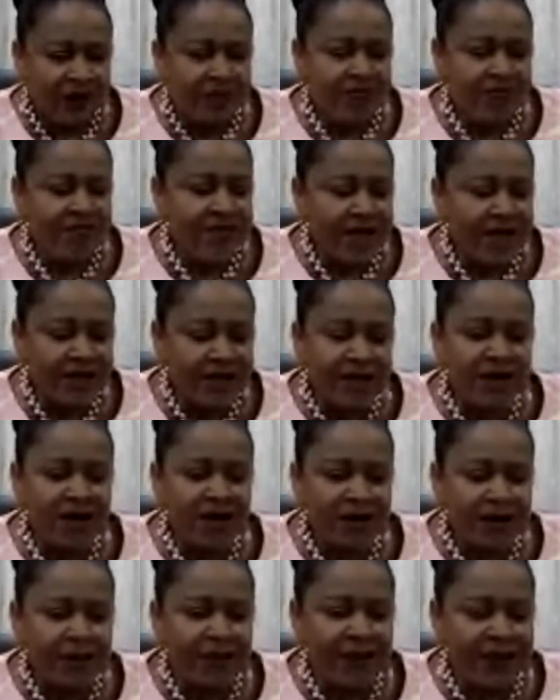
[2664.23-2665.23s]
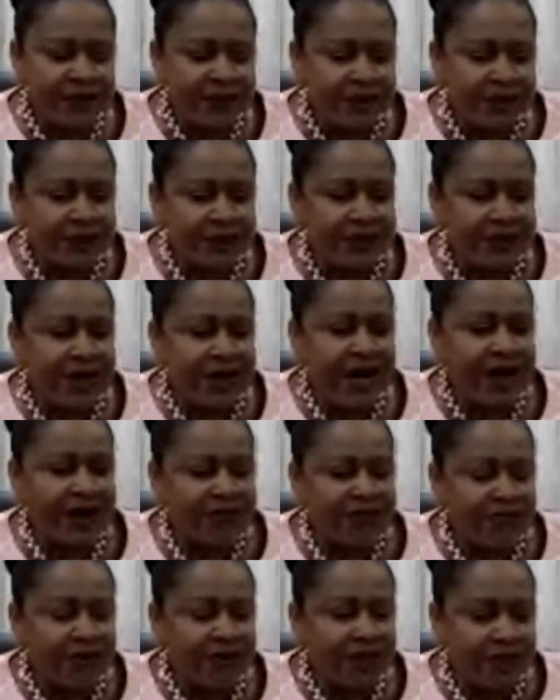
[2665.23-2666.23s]
Many other places there
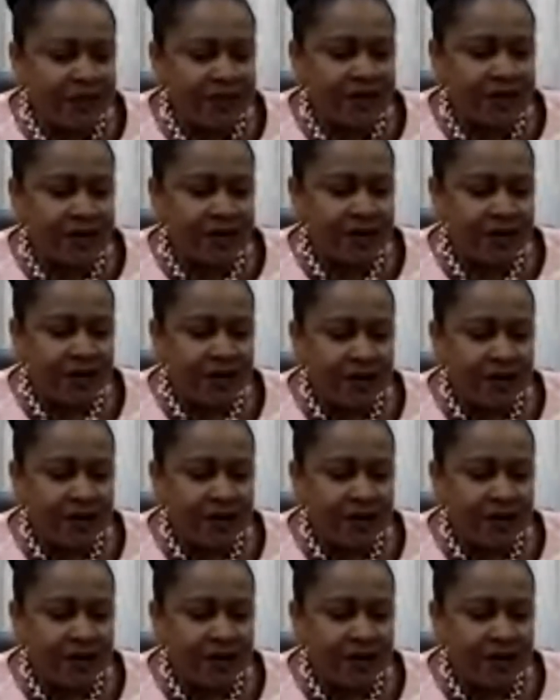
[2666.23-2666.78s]
have been uh,